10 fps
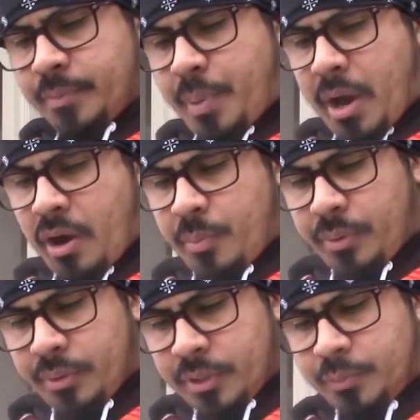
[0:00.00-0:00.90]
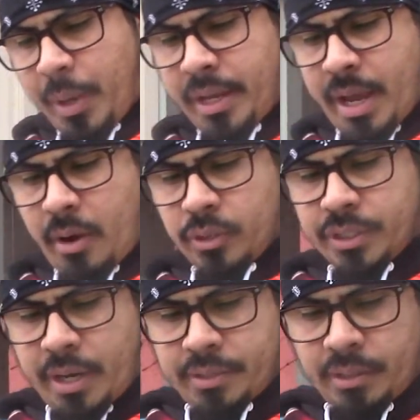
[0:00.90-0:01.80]
parable spake Yahweh
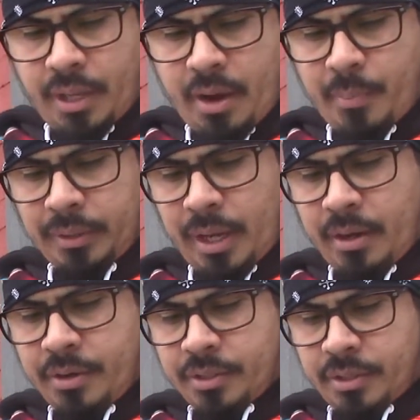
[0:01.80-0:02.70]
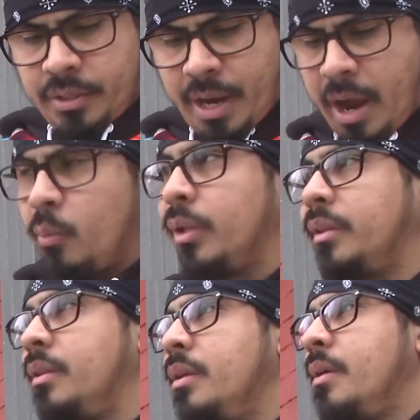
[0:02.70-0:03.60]
Shai to them, but they understood not what
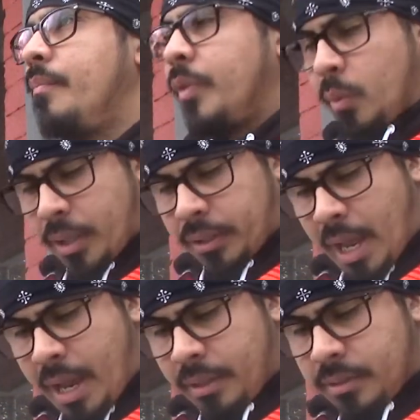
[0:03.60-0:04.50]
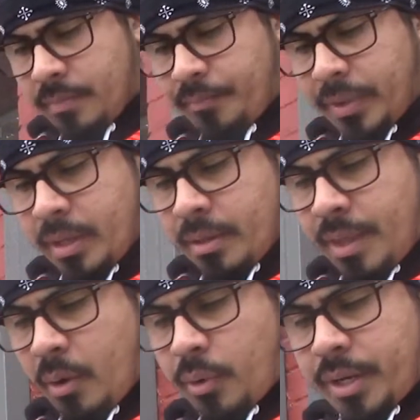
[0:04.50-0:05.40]
things
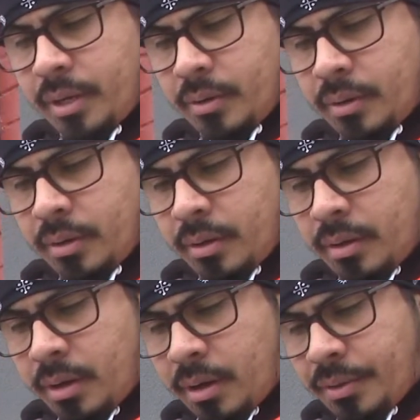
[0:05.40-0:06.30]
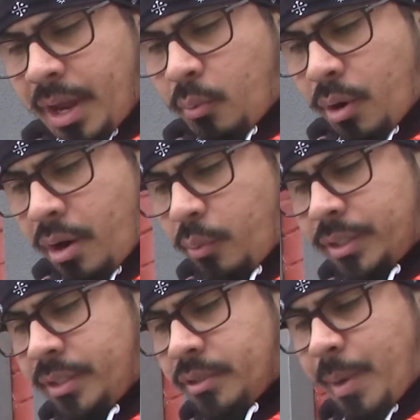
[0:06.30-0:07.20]
they were
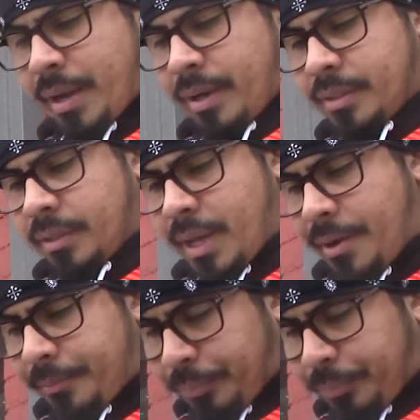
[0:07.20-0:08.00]
which he spake unto them.